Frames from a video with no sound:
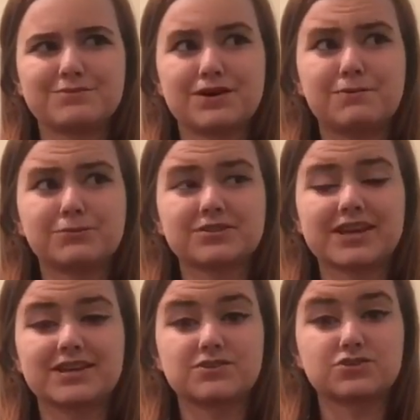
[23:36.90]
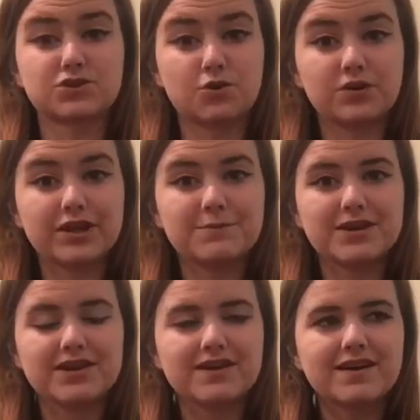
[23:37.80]
almost like controlling
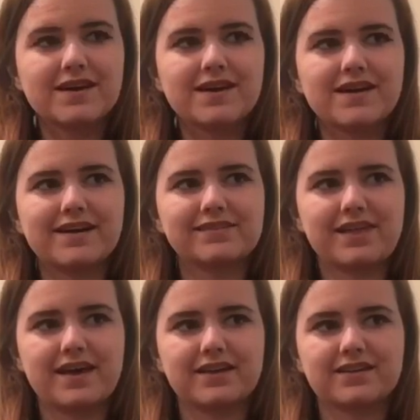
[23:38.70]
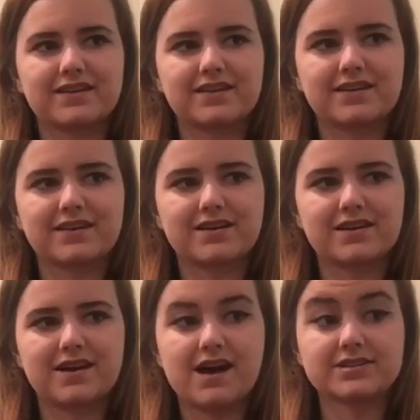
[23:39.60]
me, and like
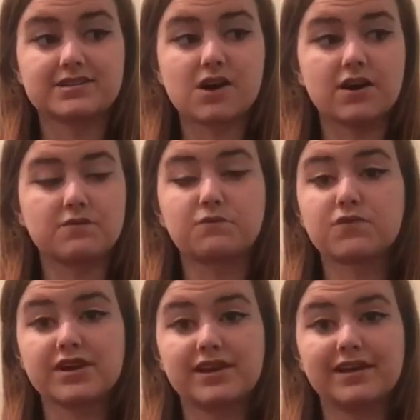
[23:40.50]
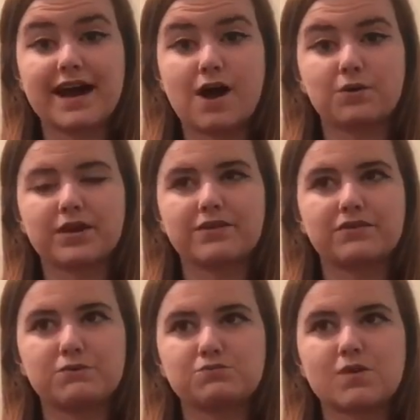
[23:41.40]
I started freaking out if
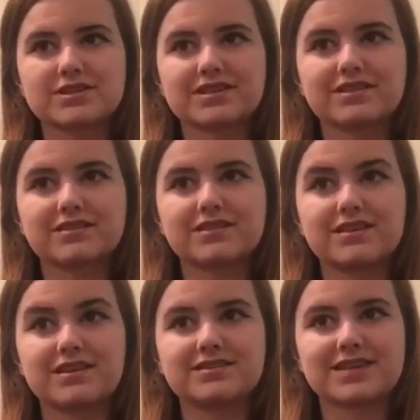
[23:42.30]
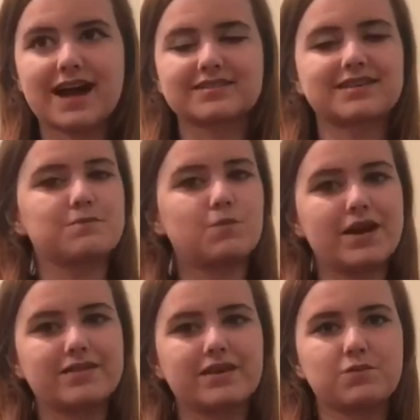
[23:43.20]
it wasn't the exact same
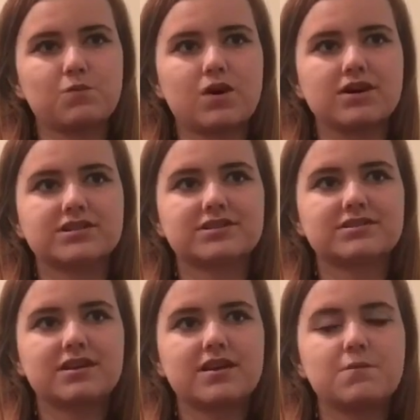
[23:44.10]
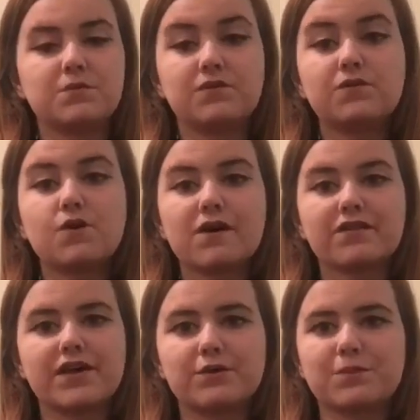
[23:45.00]
way that it was before.
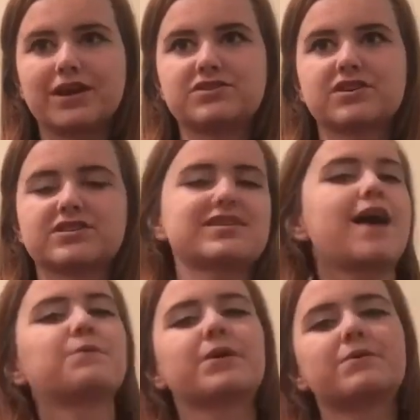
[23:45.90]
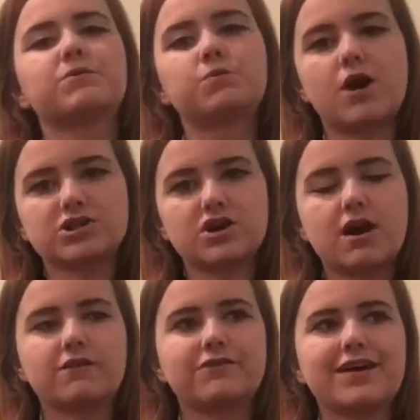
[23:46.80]
Like when I took a shower, it would wash
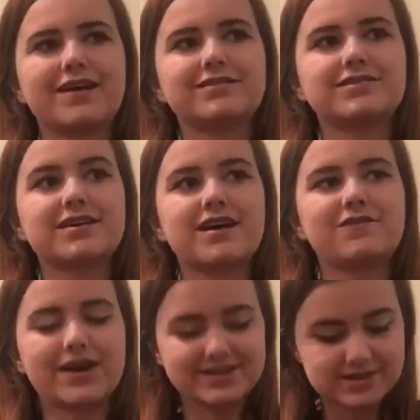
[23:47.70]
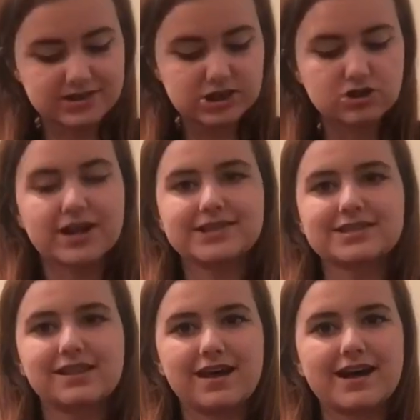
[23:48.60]
off, and if I didn't trace
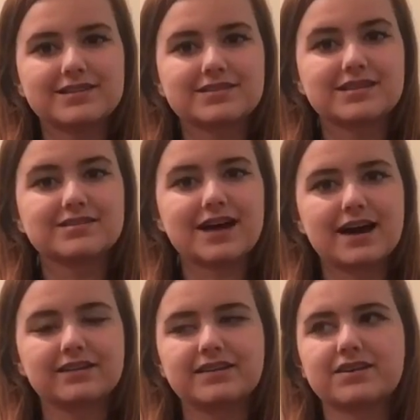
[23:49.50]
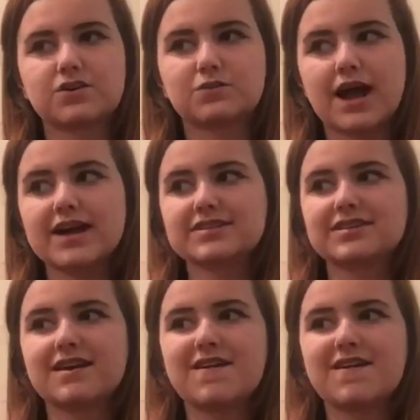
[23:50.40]
the lines exactly correct,